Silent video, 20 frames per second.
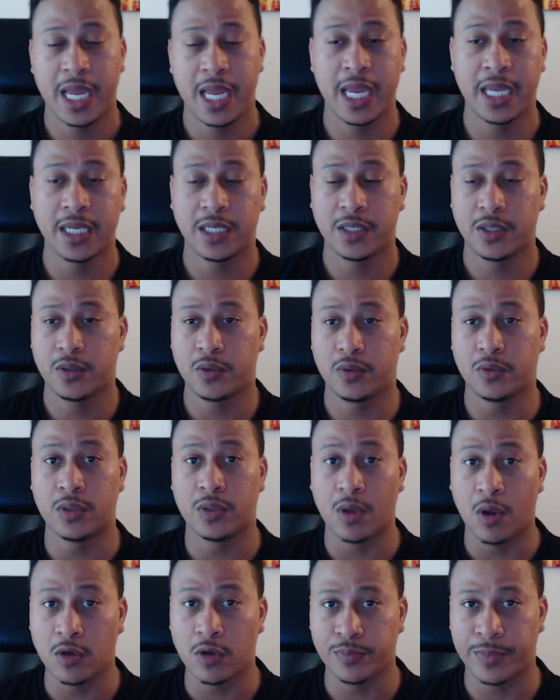into
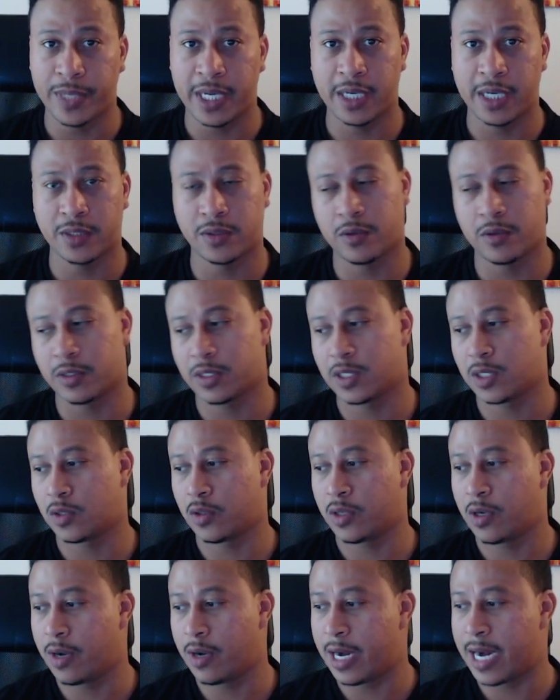those media sources,
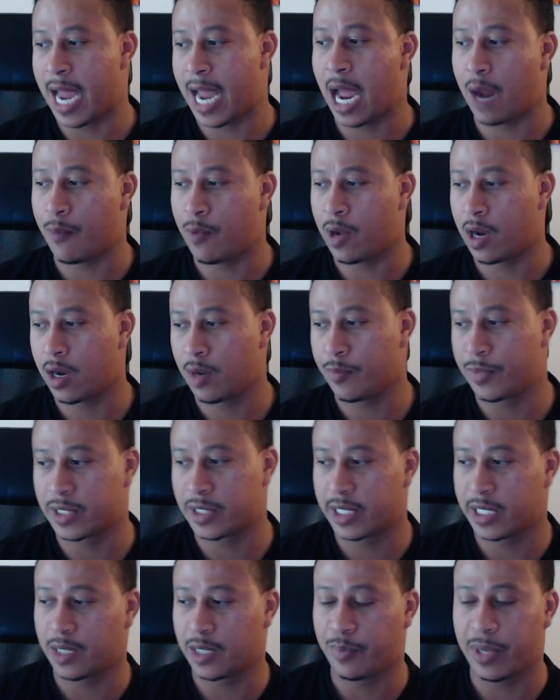so you're not
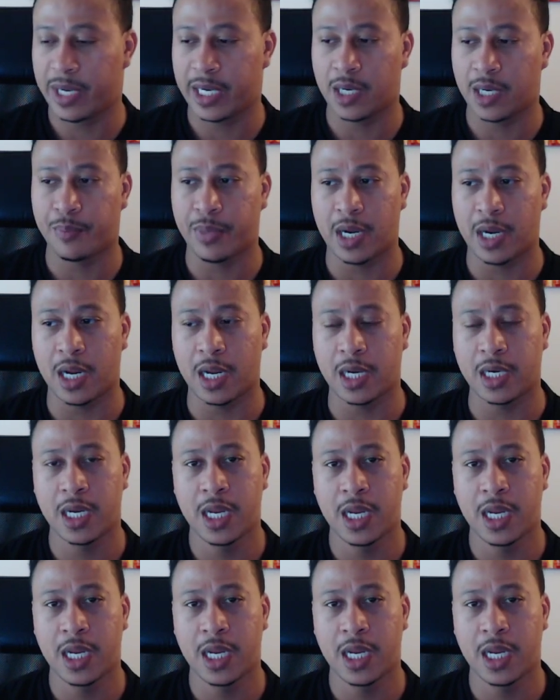100% dependent upon